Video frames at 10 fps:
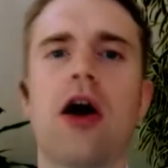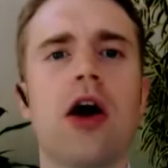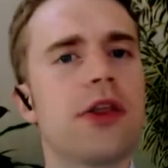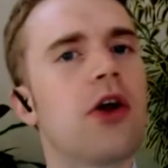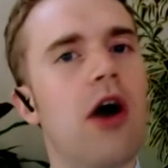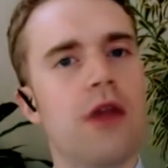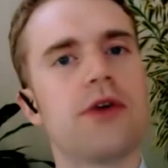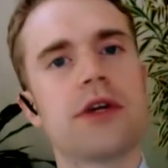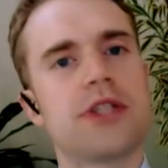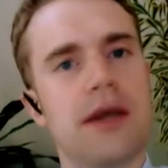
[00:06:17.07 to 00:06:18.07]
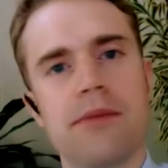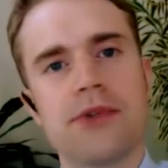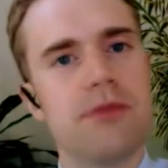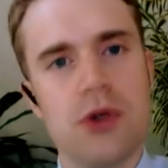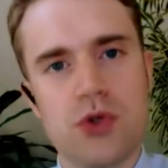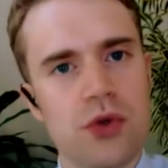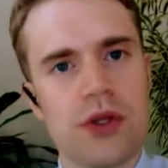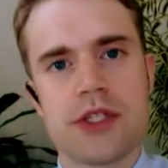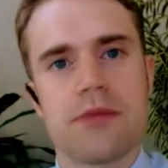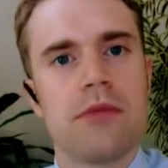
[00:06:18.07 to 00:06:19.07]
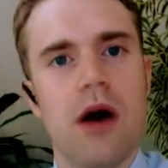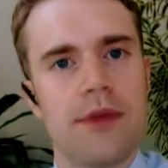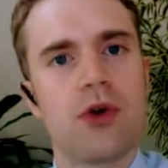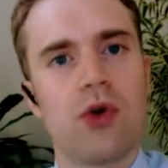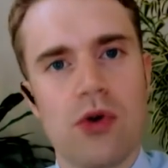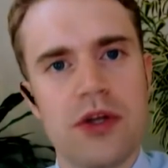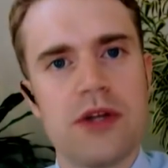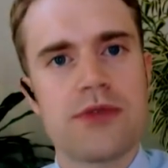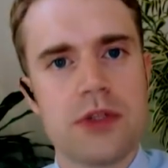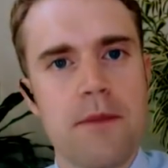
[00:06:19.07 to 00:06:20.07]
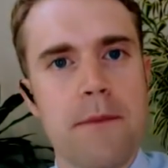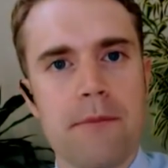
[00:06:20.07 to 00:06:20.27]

Are there other examples of mutualism on the coral reefs?